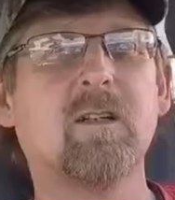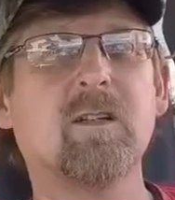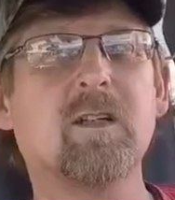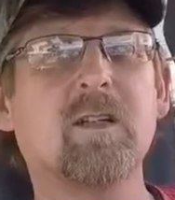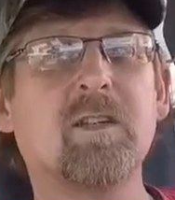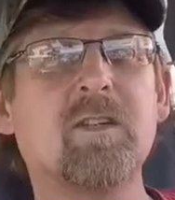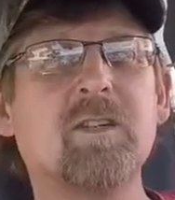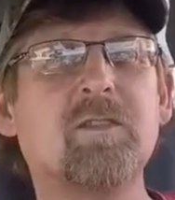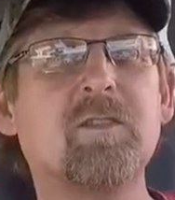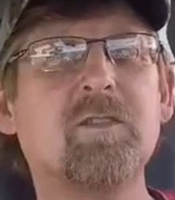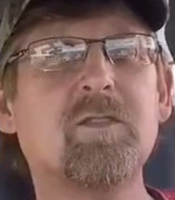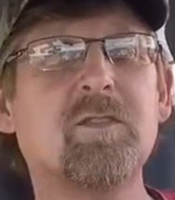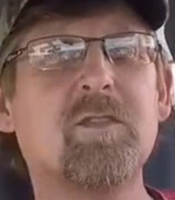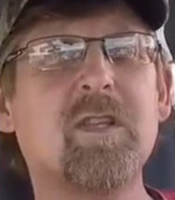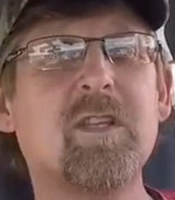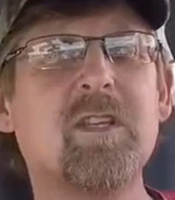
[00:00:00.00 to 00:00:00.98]
Okay, this is
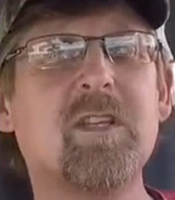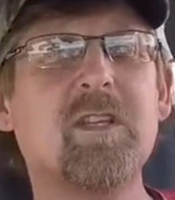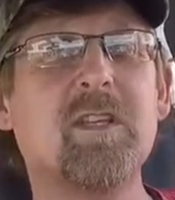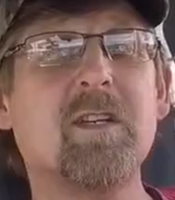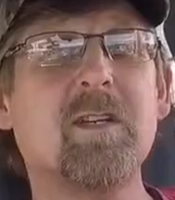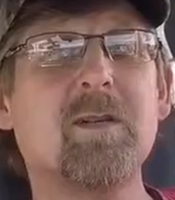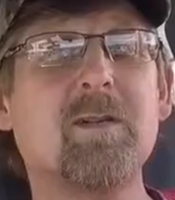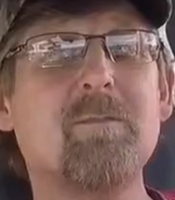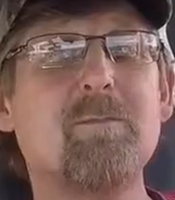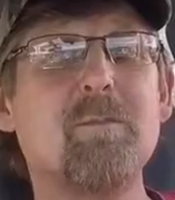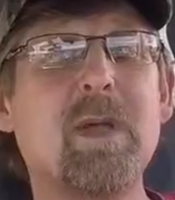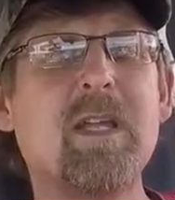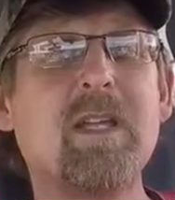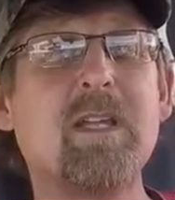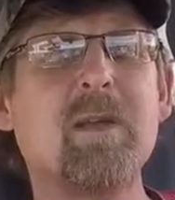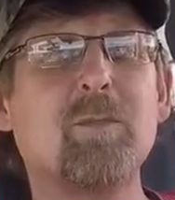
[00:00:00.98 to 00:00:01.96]
the
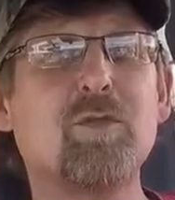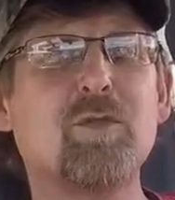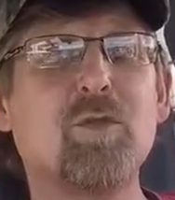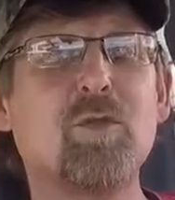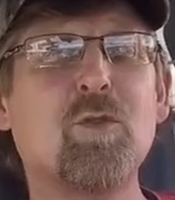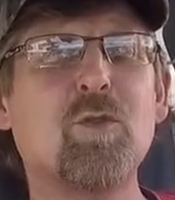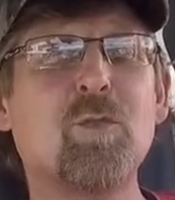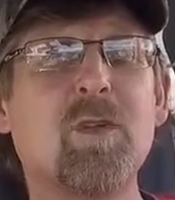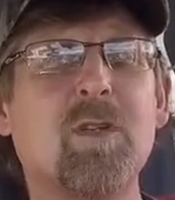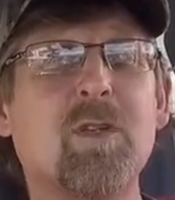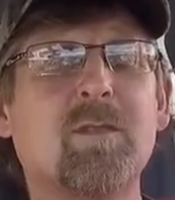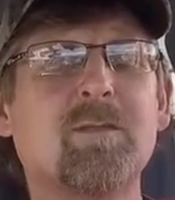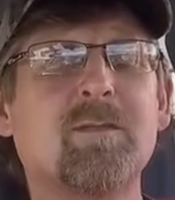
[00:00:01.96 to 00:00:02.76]
medium zoom